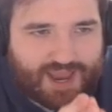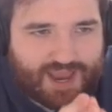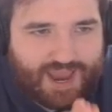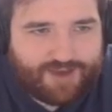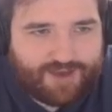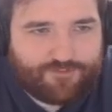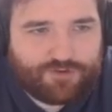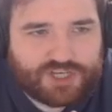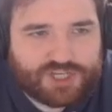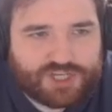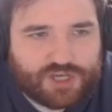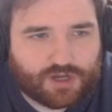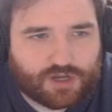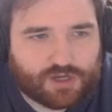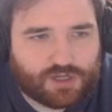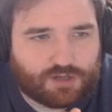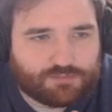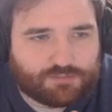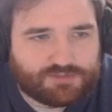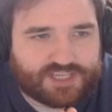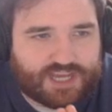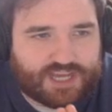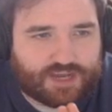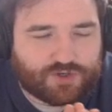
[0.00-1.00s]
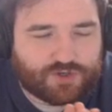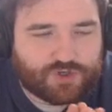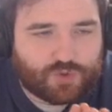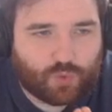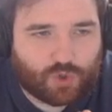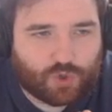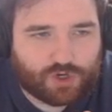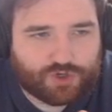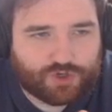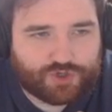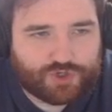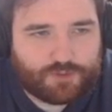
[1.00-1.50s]
Every turn comes down to
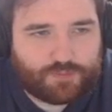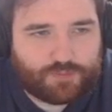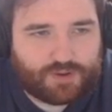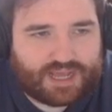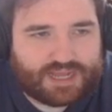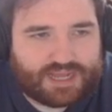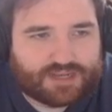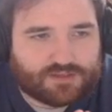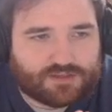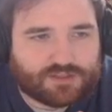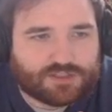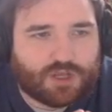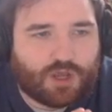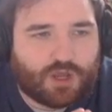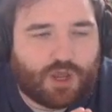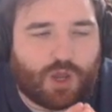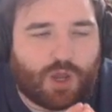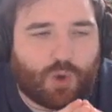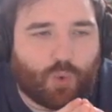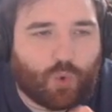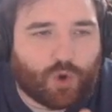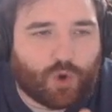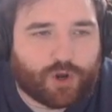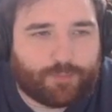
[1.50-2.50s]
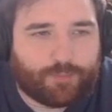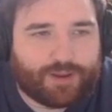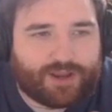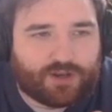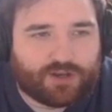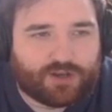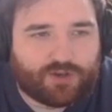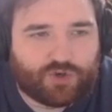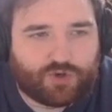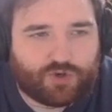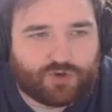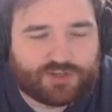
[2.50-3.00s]
one or two plans. What am I going
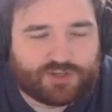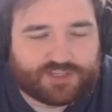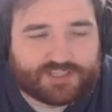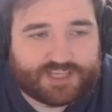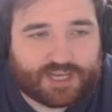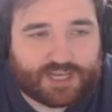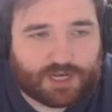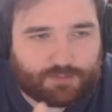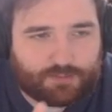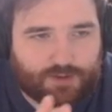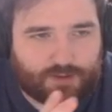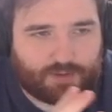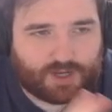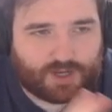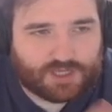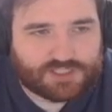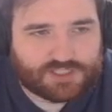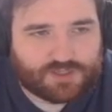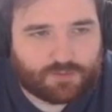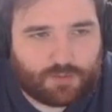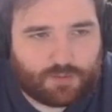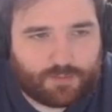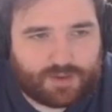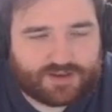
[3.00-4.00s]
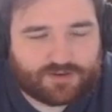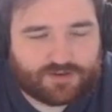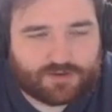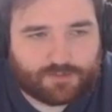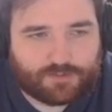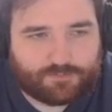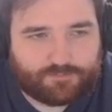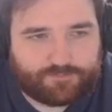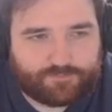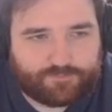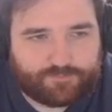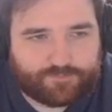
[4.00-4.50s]
to do to set up my Mask of
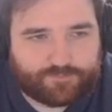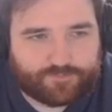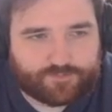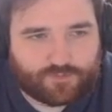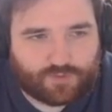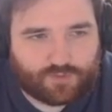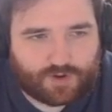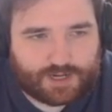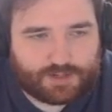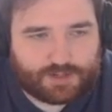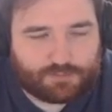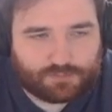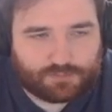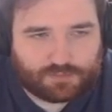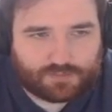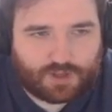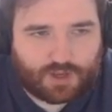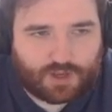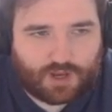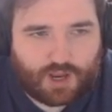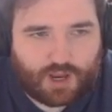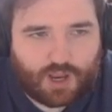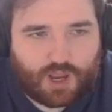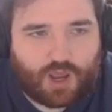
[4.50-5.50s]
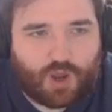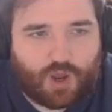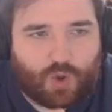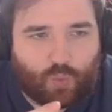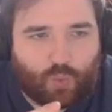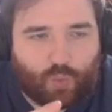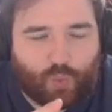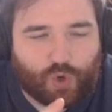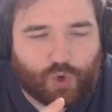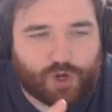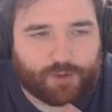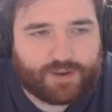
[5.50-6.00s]
Momentum, right?
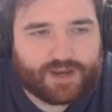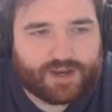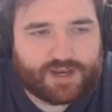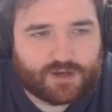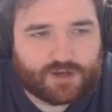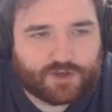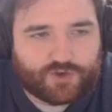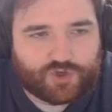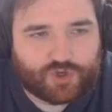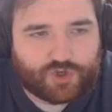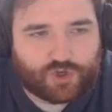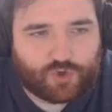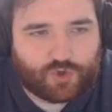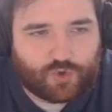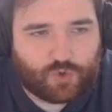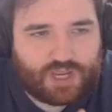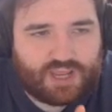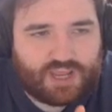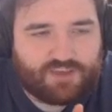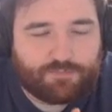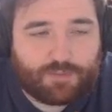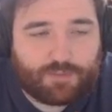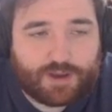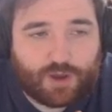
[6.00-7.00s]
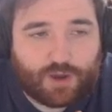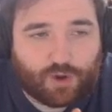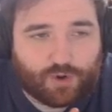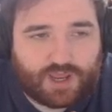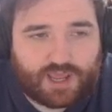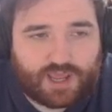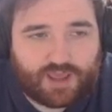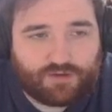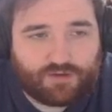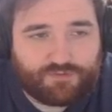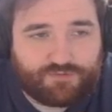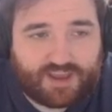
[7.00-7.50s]
What am I going to do if my
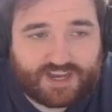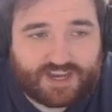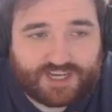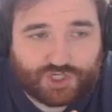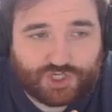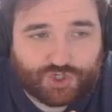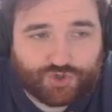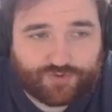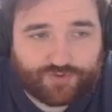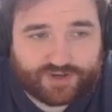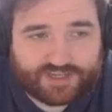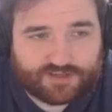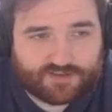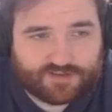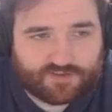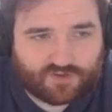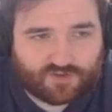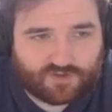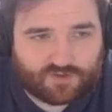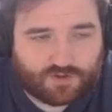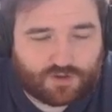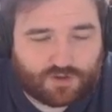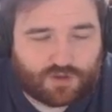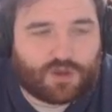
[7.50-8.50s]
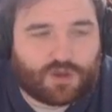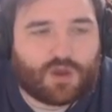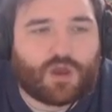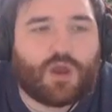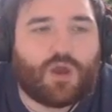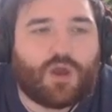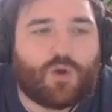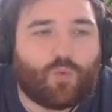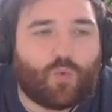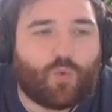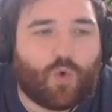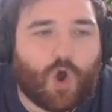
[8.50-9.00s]
on-hit effect triggers?
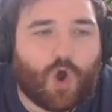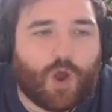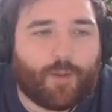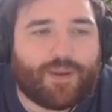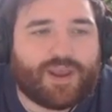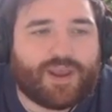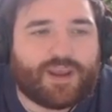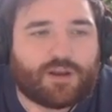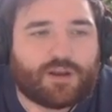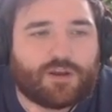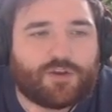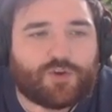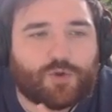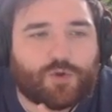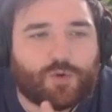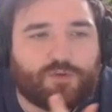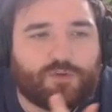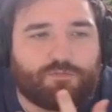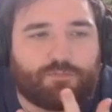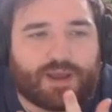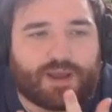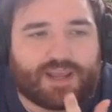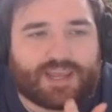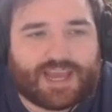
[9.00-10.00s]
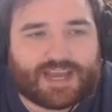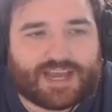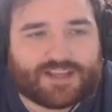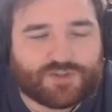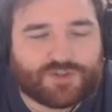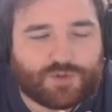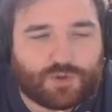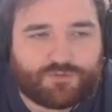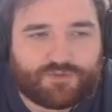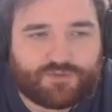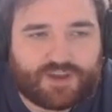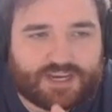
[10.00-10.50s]
What am I going to do if my
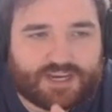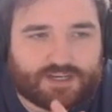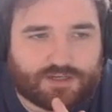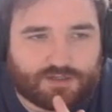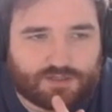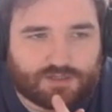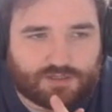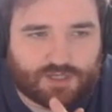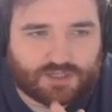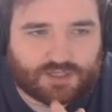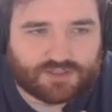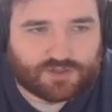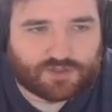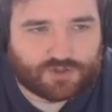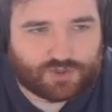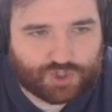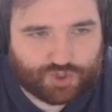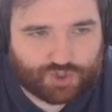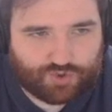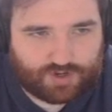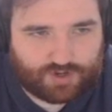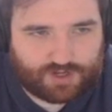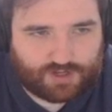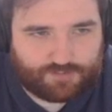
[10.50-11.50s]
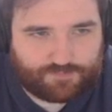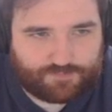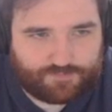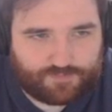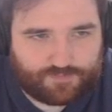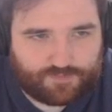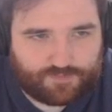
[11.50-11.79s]
Katsu effect doesn't trigger?